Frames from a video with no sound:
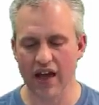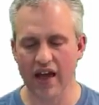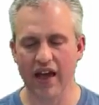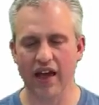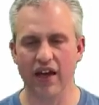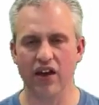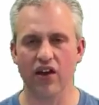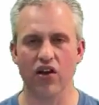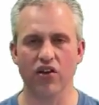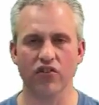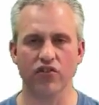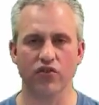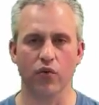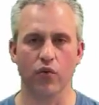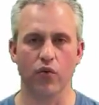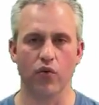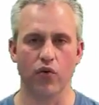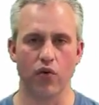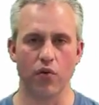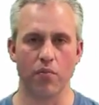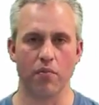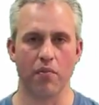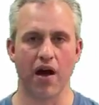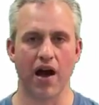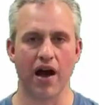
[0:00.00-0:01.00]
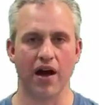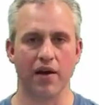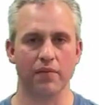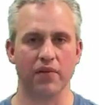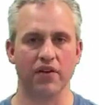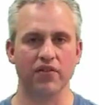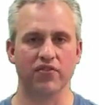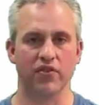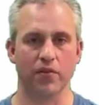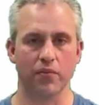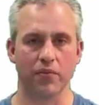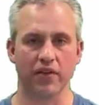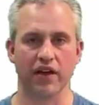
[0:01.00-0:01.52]
it also will remind me if
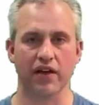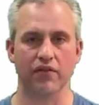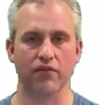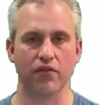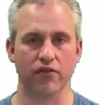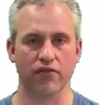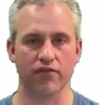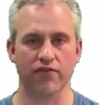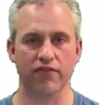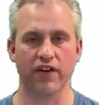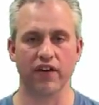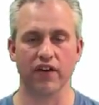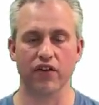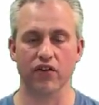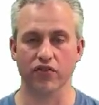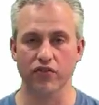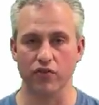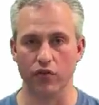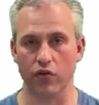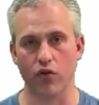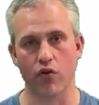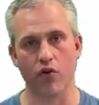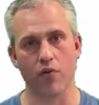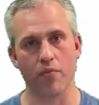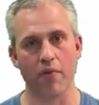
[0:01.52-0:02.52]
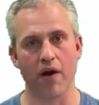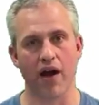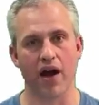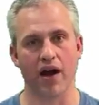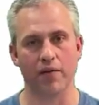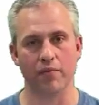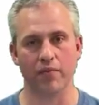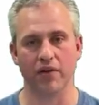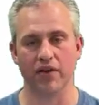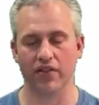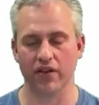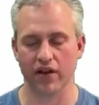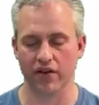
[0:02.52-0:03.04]
something ever fails. It will remind
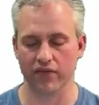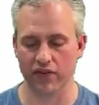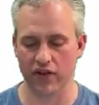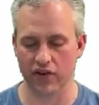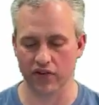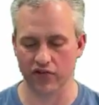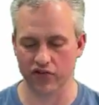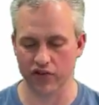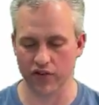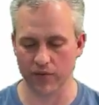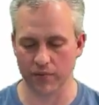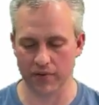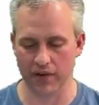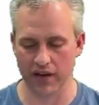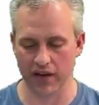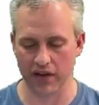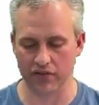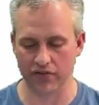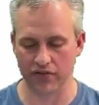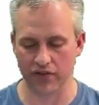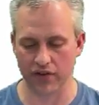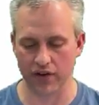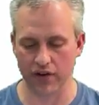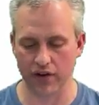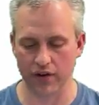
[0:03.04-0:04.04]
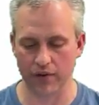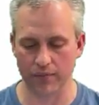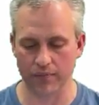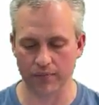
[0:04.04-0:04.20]
me that I've got GPS there.